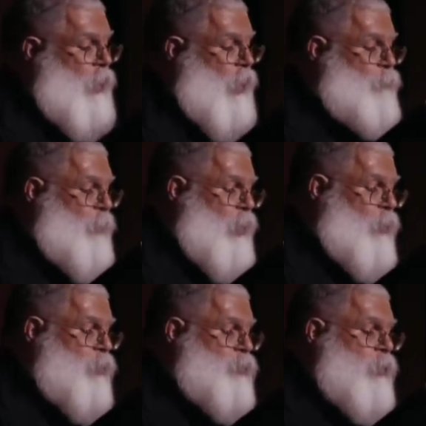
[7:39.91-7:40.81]
and
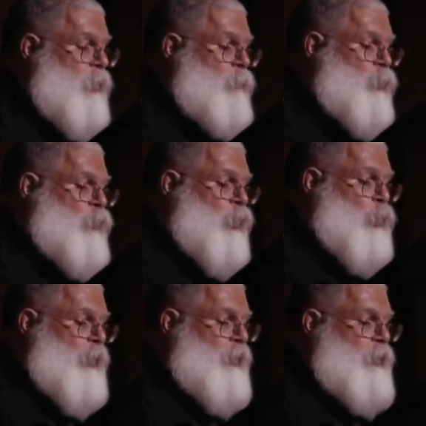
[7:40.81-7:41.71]
parents moving
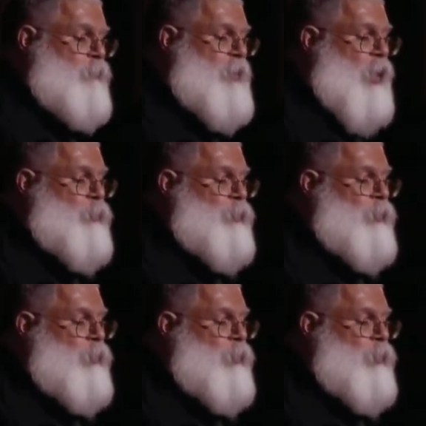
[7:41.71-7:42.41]
quickly about.